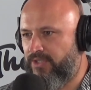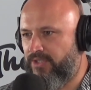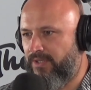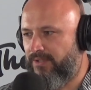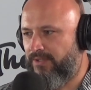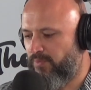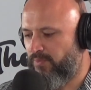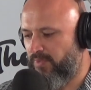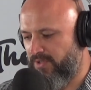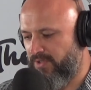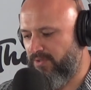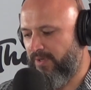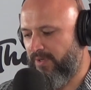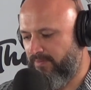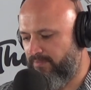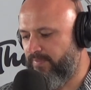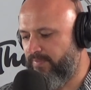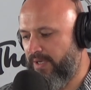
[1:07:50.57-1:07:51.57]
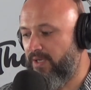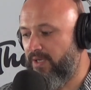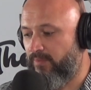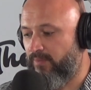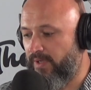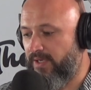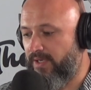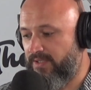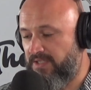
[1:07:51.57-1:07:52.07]
It's almost like being a
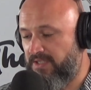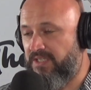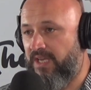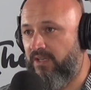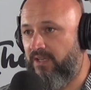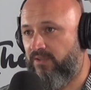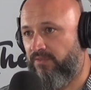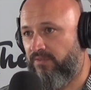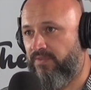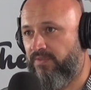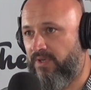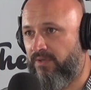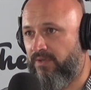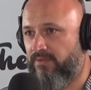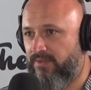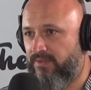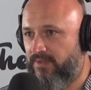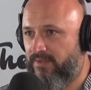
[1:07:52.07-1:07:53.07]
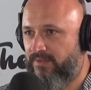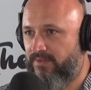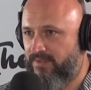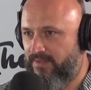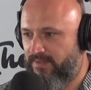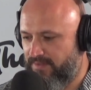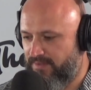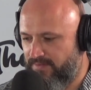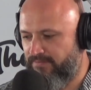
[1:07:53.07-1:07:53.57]
bloody detective, you know. Yeah. It's,
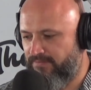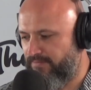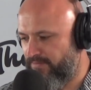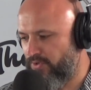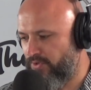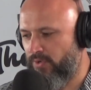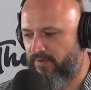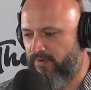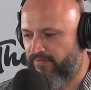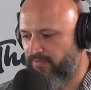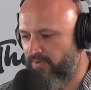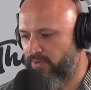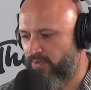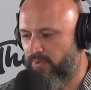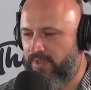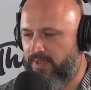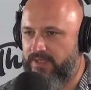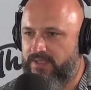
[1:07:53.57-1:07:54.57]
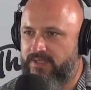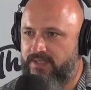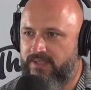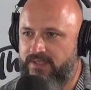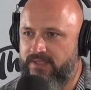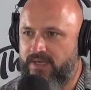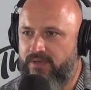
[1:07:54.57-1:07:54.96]
it's trying to find where these things are.